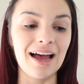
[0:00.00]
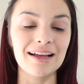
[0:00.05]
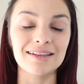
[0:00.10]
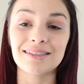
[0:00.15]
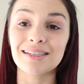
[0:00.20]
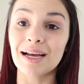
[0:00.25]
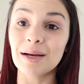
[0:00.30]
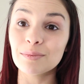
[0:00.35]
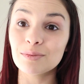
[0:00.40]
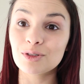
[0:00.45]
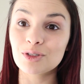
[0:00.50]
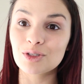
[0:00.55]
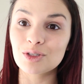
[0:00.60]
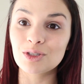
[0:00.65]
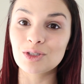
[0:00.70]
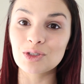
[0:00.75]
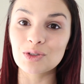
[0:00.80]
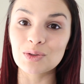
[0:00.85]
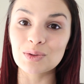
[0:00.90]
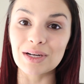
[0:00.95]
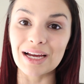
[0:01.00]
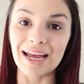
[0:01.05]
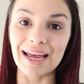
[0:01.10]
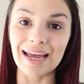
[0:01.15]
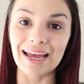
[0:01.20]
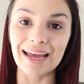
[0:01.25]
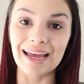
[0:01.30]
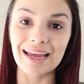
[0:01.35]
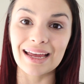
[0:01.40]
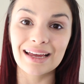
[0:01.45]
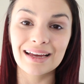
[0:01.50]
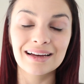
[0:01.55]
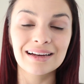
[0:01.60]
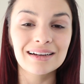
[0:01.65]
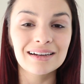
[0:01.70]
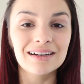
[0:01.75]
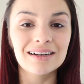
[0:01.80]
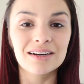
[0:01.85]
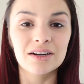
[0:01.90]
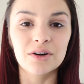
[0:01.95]
attempt to do a
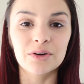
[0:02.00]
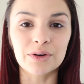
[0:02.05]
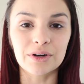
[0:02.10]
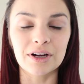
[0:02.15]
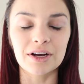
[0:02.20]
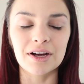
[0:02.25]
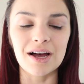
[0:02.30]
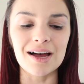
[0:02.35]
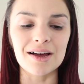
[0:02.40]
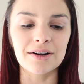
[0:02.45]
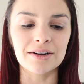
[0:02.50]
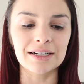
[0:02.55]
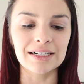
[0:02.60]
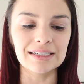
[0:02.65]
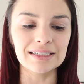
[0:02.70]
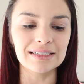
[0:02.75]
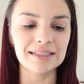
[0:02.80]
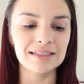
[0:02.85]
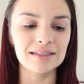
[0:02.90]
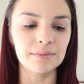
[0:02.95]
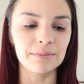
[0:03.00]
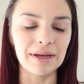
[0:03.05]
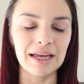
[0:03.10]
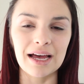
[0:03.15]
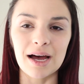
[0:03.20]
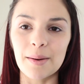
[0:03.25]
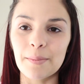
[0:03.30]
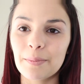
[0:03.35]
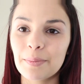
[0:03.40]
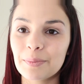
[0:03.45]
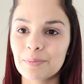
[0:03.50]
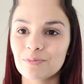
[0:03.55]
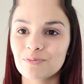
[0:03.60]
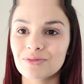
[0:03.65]
cut crease makeup.